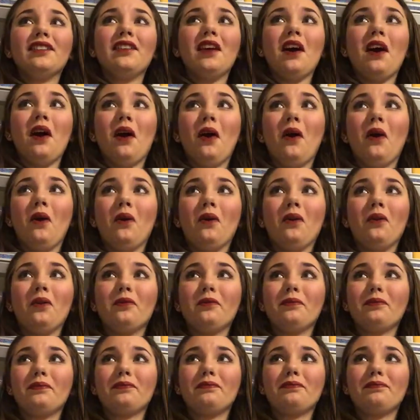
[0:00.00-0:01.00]
no,
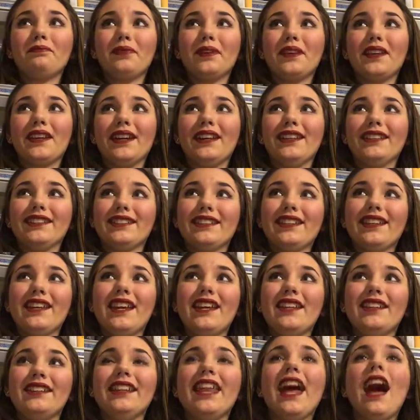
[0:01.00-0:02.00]
because
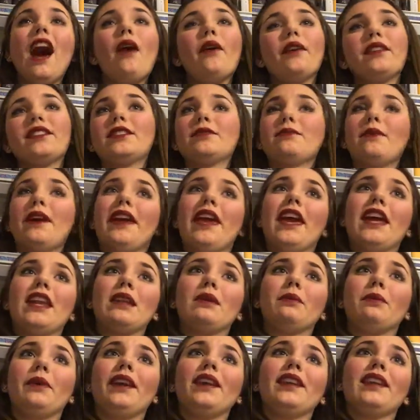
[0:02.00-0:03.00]
now it's in my head,
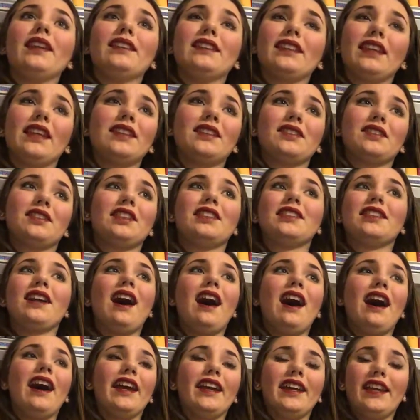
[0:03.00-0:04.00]
I'm like, Day's gonna
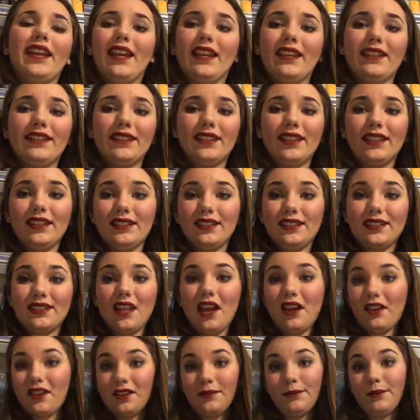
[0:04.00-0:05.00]
die, and it's
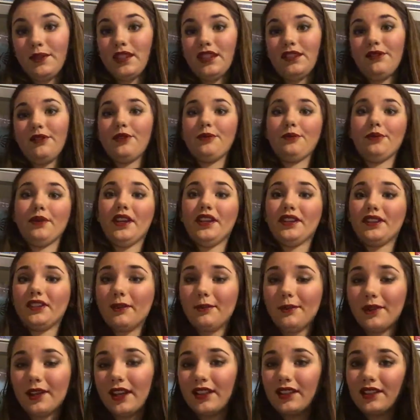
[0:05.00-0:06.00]
not gonna be because of his brain, it's
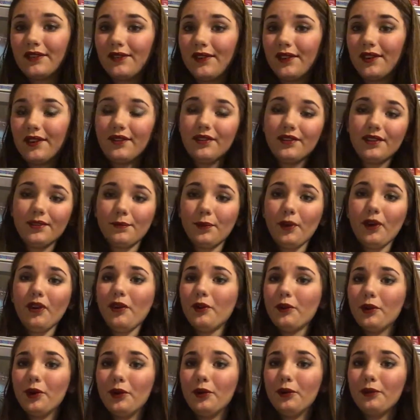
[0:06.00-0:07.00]
gonna be because of a
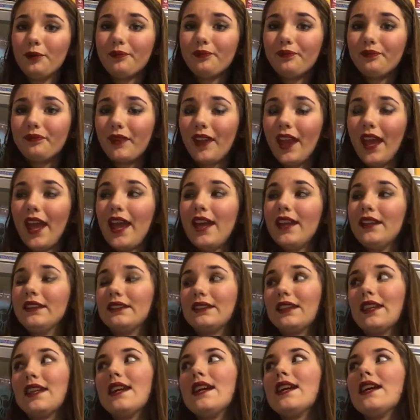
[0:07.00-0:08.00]
bullet wound,
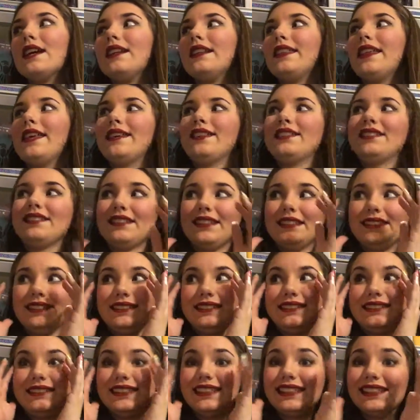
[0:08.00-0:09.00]
and there's
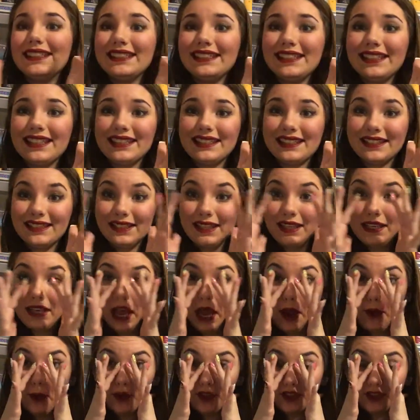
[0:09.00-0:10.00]
this scene at the end,
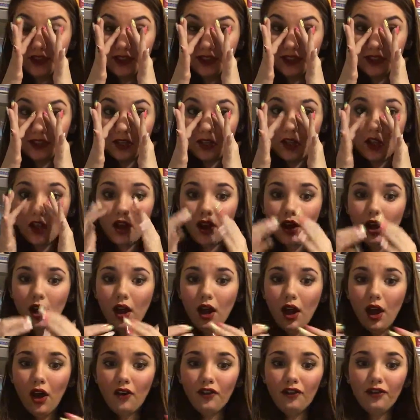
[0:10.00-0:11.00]
I was just
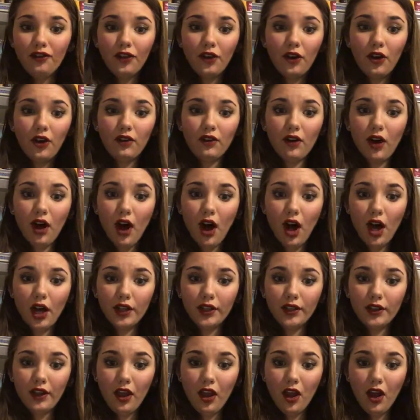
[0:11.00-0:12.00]
full
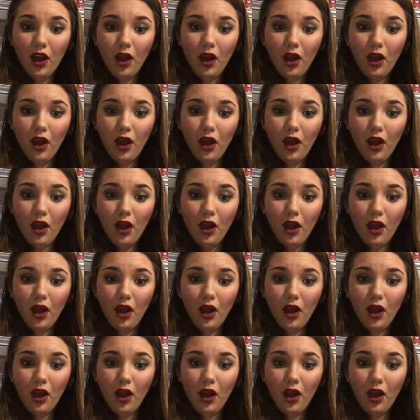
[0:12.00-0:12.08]
on,